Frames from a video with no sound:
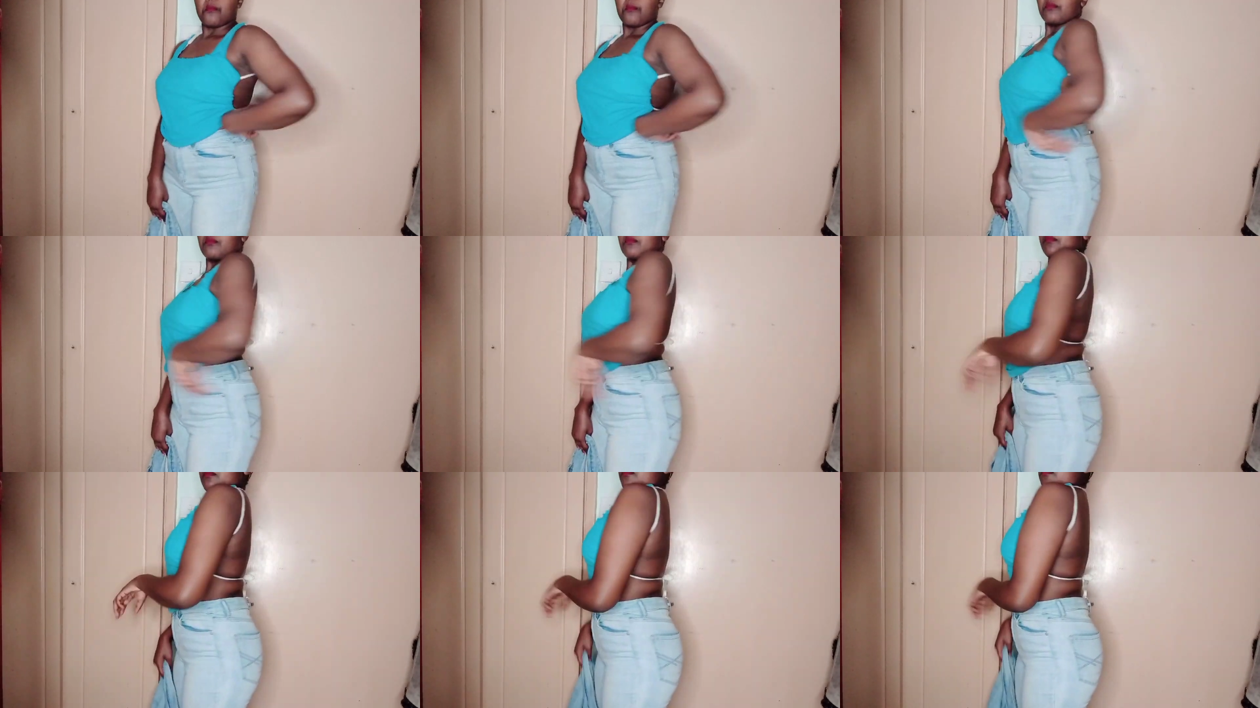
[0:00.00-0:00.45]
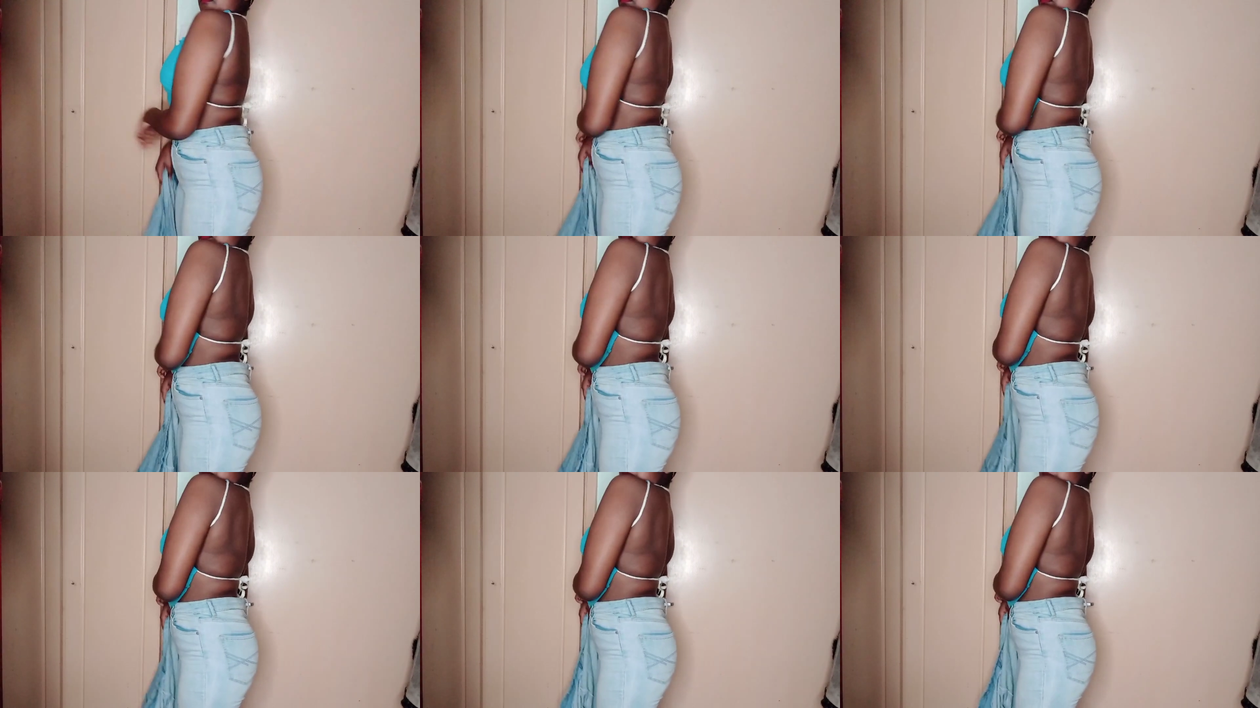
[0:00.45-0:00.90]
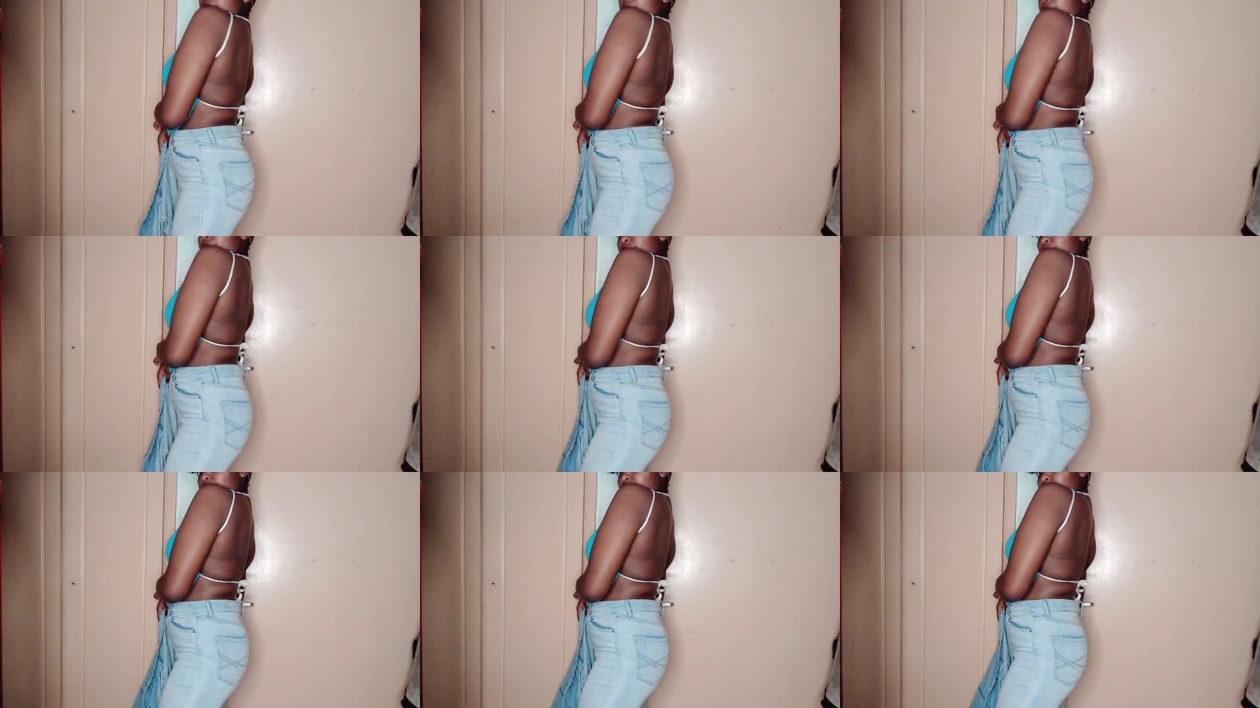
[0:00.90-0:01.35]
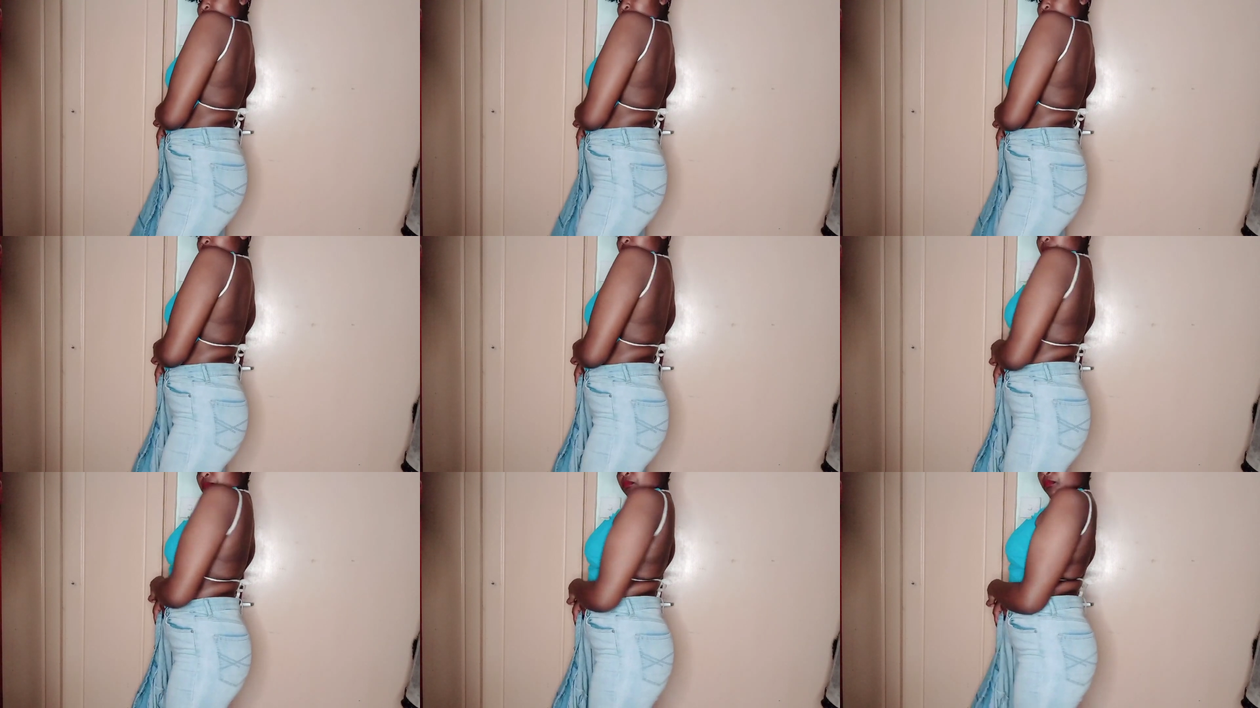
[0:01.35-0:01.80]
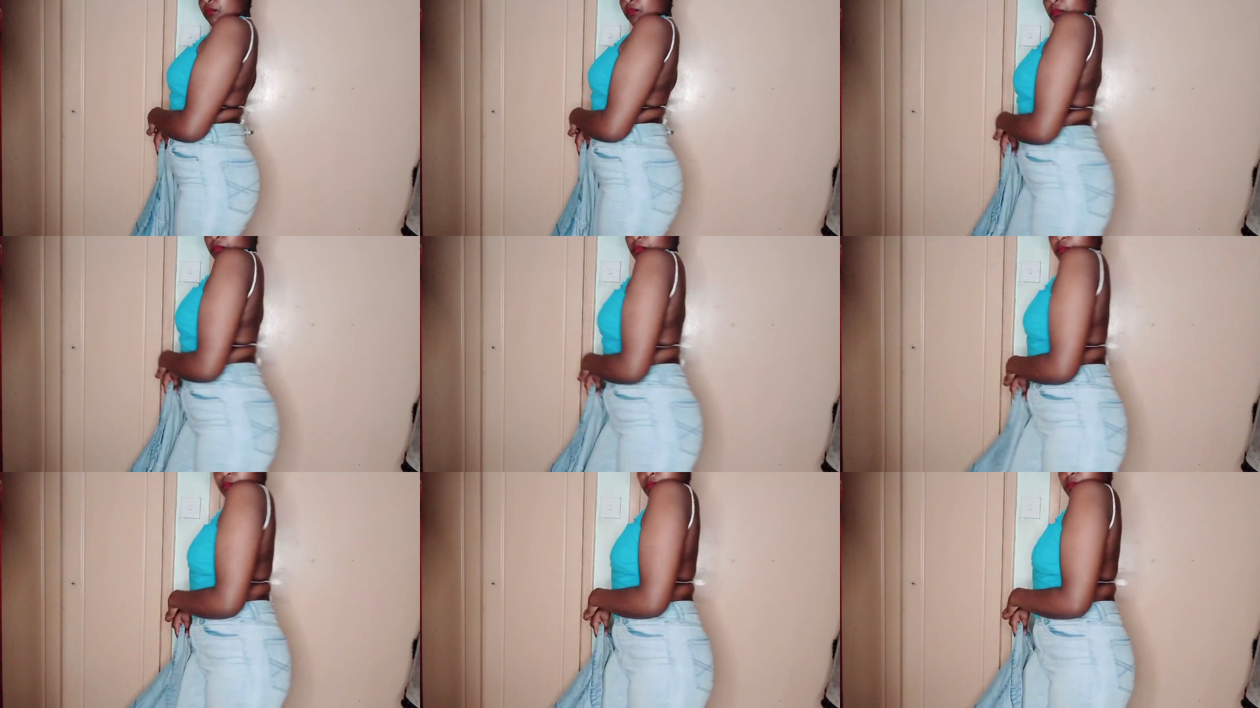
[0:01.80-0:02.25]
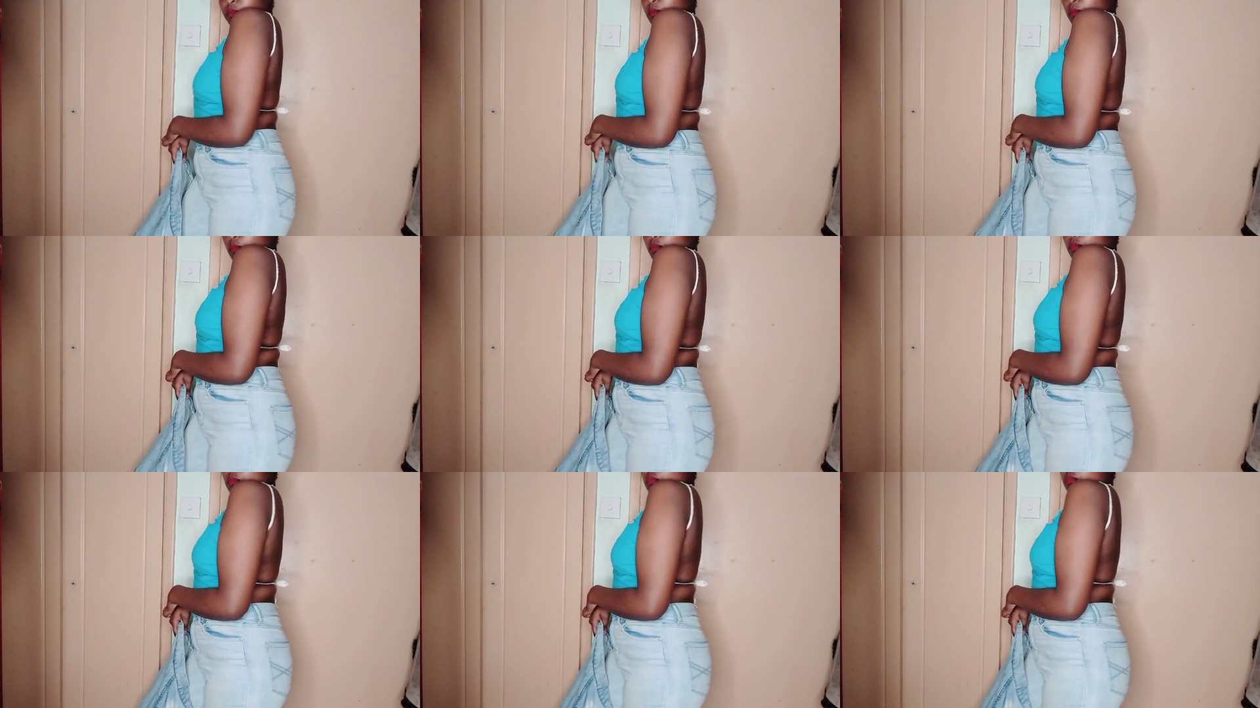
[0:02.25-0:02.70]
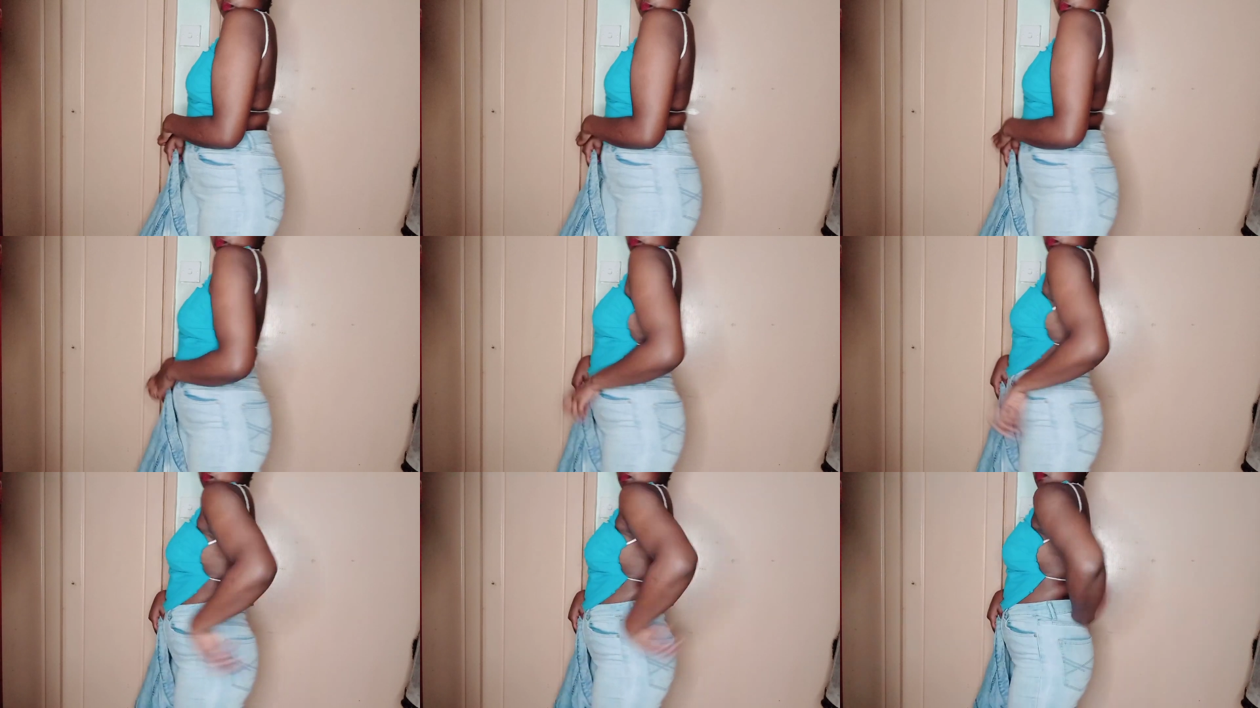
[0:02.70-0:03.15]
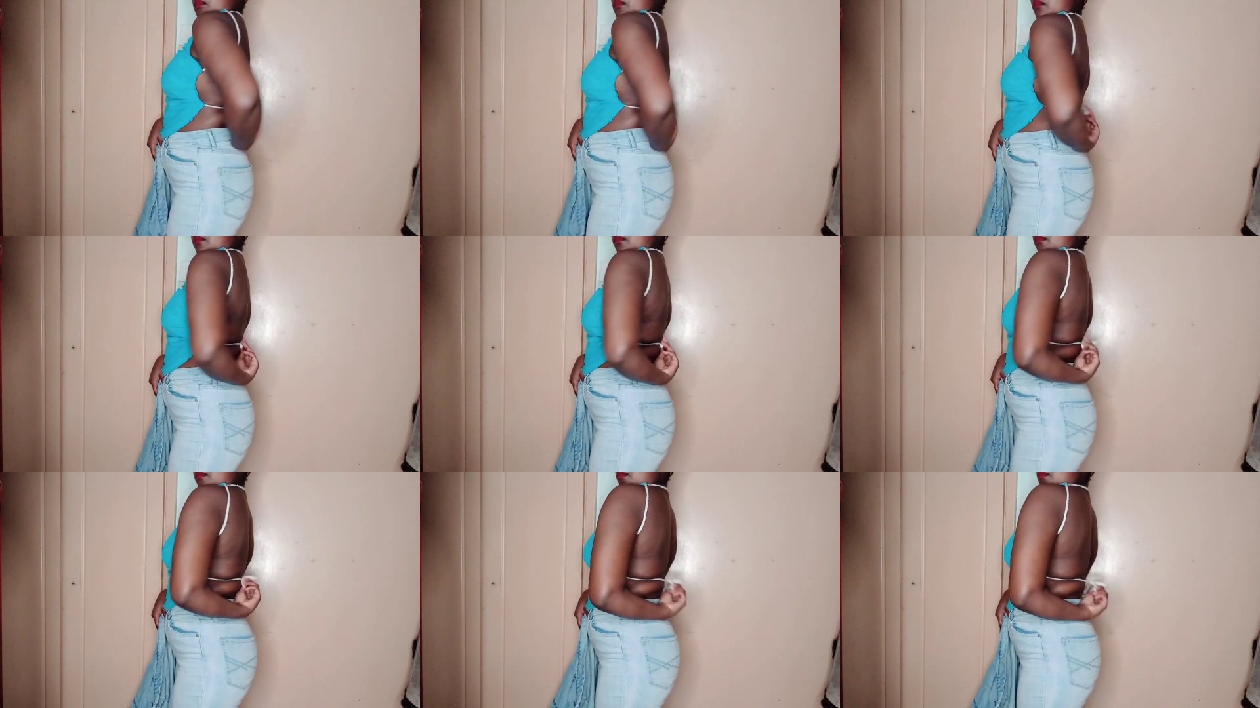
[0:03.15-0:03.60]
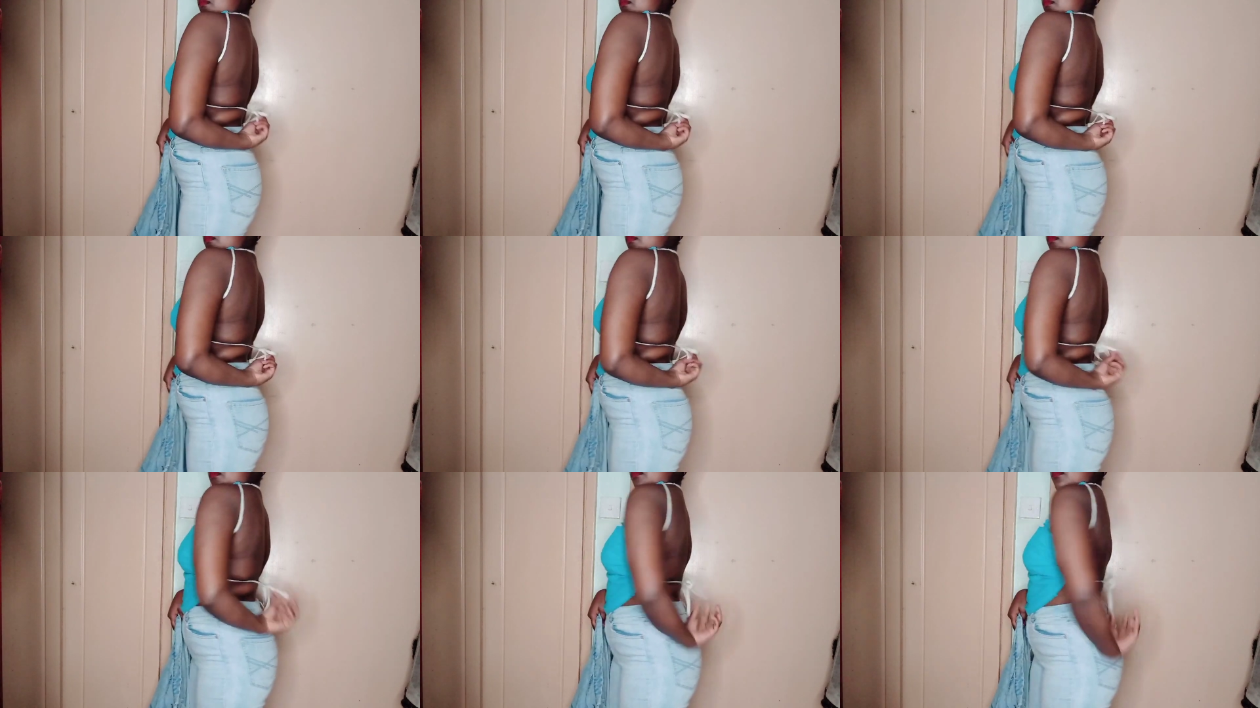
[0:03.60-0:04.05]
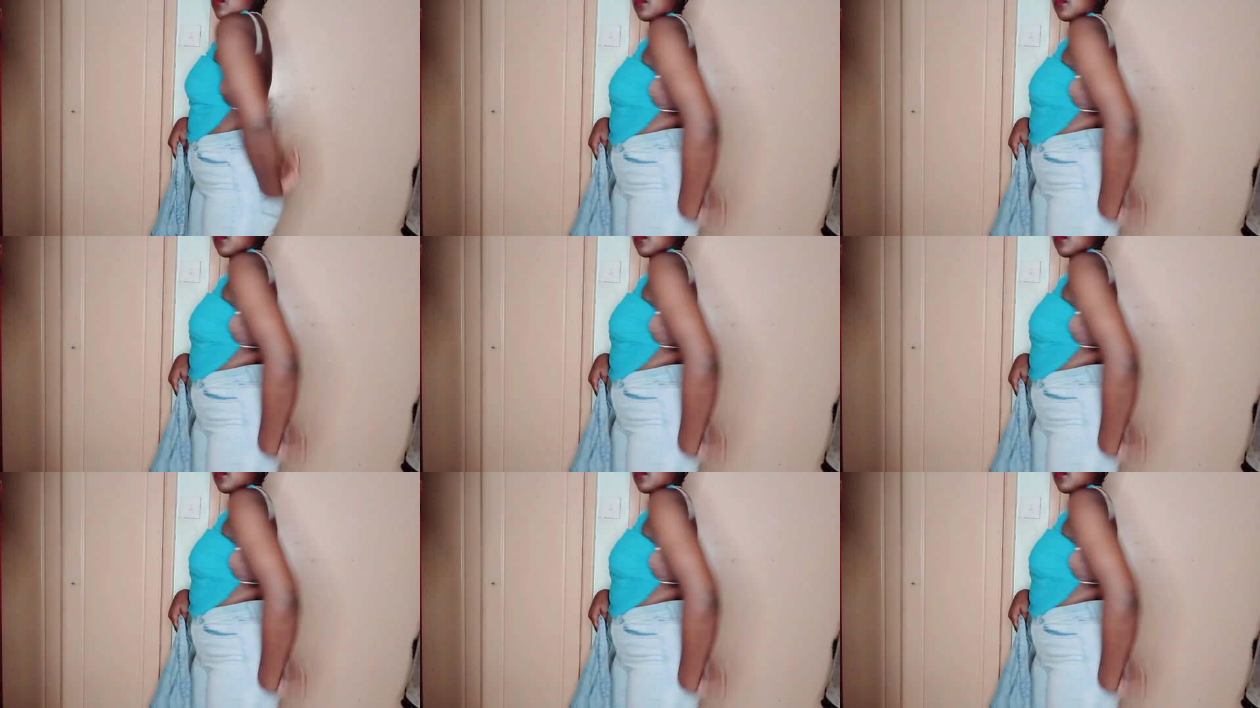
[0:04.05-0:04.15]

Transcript: No face is visible, so there are no lips to read.